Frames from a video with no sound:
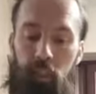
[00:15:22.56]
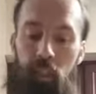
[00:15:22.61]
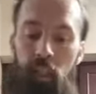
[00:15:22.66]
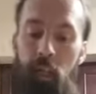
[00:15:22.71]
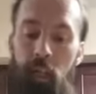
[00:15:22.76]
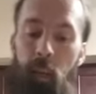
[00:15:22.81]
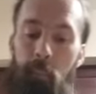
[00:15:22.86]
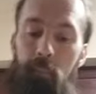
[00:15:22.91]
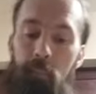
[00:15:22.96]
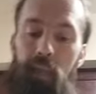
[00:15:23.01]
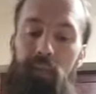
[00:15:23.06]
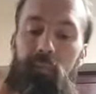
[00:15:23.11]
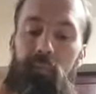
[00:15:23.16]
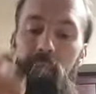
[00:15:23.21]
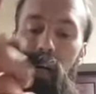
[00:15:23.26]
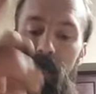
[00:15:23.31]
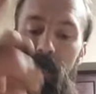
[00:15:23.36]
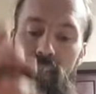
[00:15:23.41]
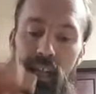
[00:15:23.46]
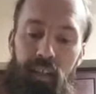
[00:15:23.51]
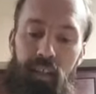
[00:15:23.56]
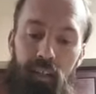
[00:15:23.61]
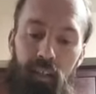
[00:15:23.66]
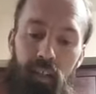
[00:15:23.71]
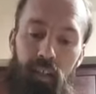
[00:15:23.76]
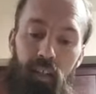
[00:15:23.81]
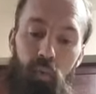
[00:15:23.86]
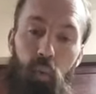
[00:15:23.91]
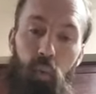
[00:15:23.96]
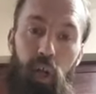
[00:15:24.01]
But again,
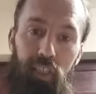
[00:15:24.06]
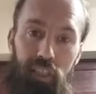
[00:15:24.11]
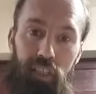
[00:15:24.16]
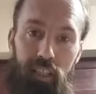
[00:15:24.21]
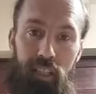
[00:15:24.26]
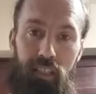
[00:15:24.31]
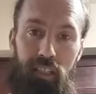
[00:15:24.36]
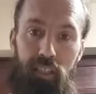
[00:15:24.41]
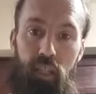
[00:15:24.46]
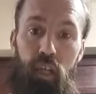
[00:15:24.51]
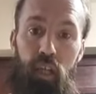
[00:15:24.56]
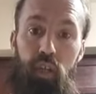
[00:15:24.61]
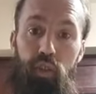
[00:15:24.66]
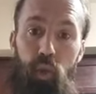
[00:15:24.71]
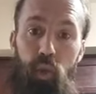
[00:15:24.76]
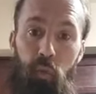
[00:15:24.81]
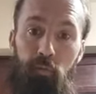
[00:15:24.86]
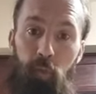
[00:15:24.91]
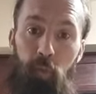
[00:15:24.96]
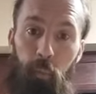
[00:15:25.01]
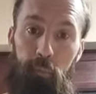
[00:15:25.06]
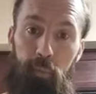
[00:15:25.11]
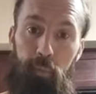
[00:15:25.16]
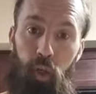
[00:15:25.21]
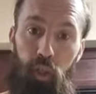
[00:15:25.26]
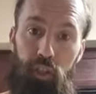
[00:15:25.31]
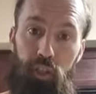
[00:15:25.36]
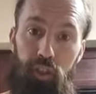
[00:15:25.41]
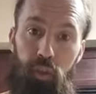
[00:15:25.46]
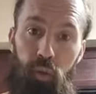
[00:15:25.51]
watch this. So, from
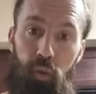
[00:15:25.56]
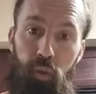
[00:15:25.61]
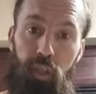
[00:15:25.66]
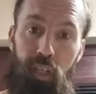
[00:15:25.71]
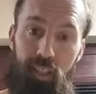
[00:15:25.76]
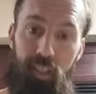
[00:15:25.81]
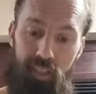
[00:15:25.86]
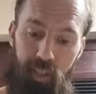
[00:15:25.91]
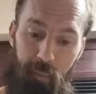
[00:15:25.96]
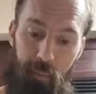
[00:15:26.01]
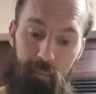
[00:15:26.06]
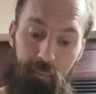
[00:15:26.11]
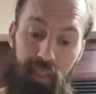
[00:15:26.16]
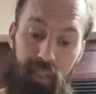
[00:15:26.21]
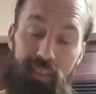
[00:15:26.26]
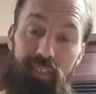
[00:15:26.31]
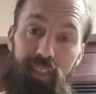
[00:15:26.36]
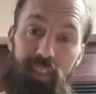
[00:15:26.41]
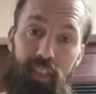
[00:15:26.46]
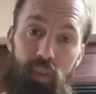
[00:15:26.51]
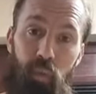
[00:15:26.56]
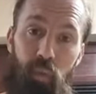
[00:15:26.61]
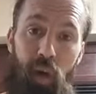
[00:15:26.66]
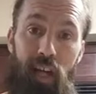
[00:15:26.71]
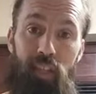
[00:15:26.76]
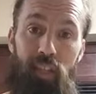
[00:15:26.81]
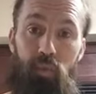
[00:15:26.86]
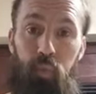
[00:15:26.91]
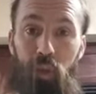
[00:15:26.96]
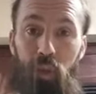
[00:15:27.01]
personal to business
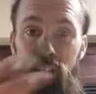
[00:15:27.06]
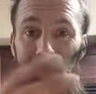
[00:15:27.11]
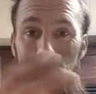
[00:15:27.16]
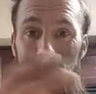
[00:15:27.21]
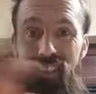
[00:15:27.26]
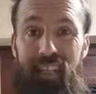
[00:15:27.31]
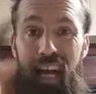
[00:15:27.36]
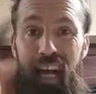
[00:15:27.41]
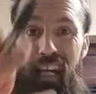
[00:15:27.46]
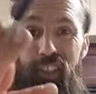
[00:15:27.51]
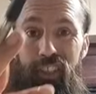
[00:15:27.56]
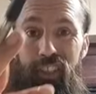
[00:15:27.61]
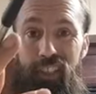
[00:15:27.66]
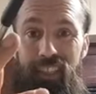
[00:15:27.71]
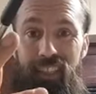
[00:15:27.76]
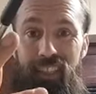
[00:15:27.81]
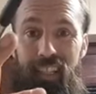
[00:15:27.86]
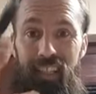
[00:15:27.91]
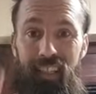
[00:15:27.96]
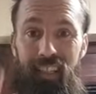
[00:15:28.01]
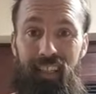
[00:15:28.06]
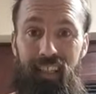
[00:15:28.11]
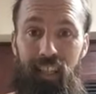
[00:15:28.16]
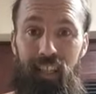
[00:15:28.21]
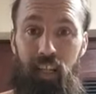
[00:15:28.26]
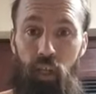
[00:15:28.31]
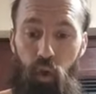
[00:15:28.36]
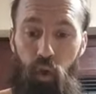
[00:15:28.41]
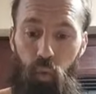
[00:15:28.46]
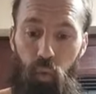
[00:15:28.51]
wise, what this guy just did
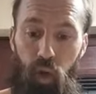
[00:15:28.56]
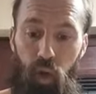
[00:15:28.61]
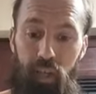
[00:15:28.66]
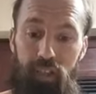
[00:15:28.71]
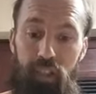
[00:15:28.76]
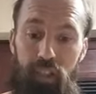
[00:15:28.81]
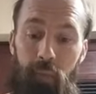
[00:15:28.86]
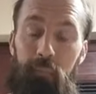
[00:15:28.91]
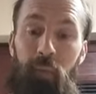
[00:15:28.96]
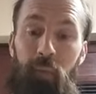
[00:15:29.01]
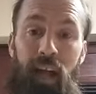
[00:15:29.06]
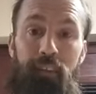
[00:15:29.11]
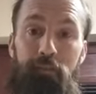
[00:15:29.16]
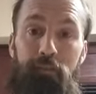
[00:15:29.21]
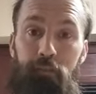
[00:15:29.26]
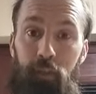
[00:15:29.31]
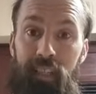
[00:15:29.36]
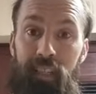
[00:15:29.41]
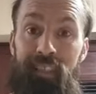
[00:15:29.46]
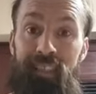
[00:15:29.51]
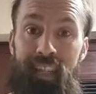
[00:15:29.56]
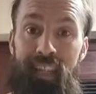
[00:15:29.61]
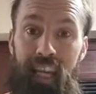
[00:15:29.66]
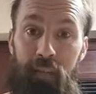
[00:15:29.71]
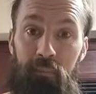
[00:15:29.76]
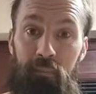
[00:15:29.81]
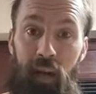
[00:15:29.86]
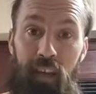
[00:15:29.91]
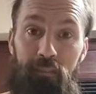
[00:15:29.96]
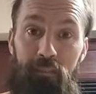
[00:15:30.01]
was my friends and
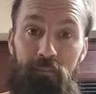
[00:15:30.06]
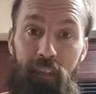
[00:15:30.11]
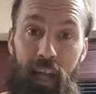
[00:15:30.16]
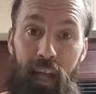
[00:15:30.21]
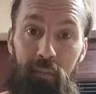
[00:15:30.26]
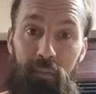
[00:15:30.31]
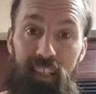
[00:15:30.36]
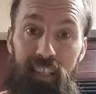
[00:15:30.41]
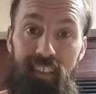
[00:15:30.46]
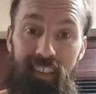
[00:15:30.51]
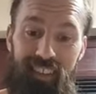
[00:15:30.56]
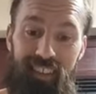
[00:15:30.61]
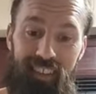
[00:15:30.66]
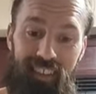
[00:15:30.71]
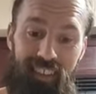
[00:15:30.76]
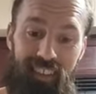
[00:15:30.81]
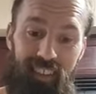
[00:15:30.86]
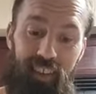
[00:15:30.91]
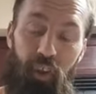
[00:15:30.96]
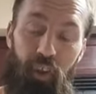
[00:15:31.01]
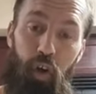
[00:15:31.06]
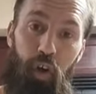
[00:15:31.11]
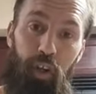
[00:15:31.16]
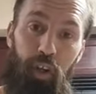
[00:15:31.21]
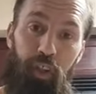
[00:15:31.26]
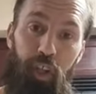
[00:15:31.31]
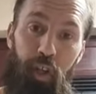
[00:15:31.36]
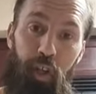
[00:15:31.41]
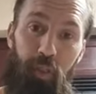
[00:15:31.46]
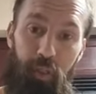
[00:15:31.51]
my family,
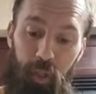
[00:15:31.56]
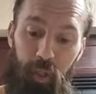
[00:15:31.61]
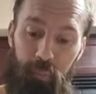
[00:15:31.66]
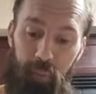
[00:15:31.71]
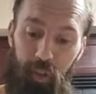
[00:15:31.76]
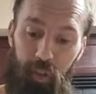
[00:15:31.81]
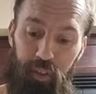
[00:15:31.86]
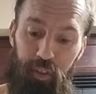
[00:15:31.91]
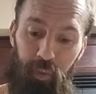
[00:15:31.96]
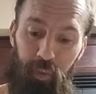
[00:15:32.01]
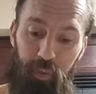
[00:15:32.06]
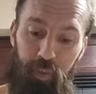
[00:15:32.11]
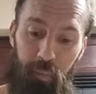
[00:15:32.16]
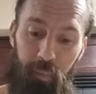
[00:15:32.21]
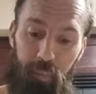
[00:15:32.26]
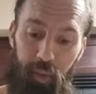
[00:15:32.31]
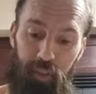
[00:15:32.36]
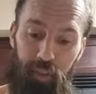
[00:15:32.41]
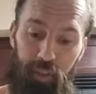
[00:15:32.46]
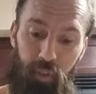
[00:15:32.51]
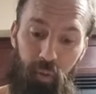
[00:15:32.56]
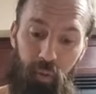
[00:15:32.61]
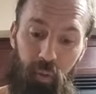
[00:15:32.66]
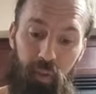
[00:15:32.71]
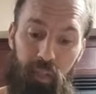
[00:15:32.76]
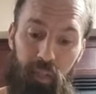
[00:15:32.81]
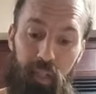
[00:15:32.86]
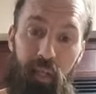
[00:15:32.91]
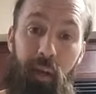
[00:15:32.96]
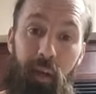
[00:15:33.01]
they're personal to personal.
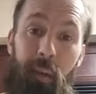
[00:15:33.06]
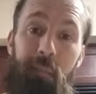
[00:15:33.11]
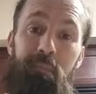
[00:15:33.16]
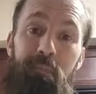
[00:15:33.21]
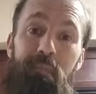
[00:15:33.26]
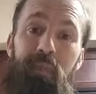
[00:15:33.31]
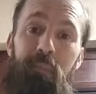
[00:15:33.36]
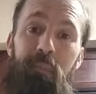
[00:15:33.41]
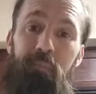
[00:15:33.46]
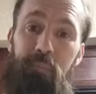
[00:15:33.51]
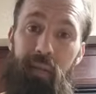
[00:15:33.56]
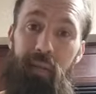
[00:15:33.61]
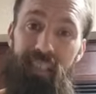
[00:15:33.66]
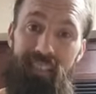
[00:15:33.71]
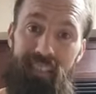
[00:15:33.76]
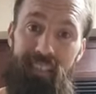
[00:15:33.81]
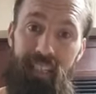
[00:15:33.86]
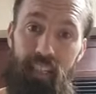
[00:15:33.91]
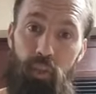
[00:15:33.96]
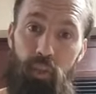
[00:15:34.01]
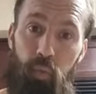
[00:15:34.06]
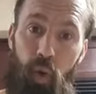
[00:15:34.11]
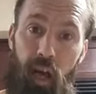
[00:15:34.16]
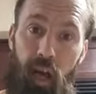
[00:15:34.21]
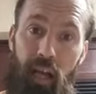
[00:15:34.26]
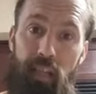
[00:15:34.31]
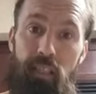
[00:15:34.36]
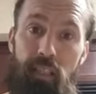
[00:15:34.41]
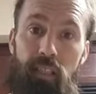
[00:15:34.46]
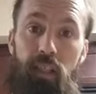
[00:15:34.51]
Business
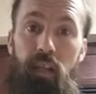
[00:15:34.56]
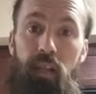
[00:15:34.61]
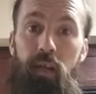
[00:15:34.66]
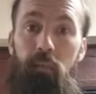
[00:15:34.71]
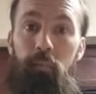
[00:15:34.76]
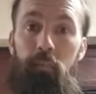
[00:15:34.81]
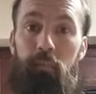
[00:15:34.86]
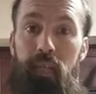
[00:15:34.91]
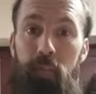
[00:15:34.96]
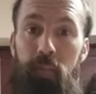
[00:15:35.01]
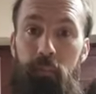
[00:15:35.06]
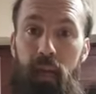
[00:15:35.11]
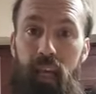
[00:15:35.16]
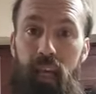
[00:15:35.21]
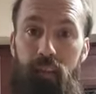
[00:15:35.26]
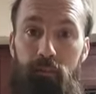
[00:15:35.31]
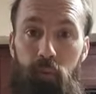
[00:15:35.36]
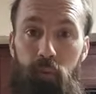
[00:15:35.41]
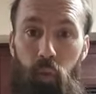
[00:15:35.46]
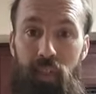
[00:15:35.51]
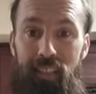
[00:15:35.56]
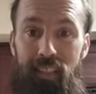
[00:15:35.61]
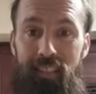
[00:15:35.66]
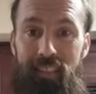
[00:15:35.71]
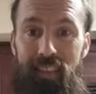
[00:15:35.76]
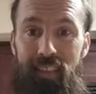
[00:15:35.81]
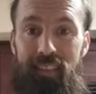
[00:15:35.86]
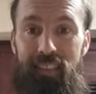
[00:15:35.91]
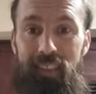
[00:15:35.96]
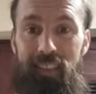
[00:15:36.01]
wise, me paying
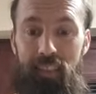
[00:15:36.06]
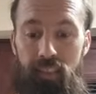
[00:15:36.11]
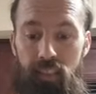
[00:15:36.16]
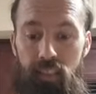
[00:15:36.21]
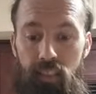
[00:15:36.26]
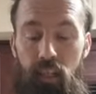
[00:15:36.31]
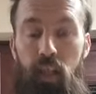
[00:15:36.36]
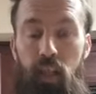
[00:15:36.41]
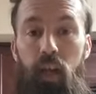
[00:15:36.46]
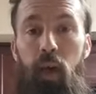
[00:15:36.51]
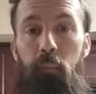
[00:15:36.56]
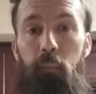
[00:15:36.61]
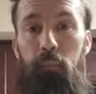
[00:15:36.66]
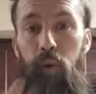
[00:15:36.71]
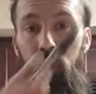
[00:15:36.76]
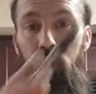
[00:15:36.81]
46 cents puts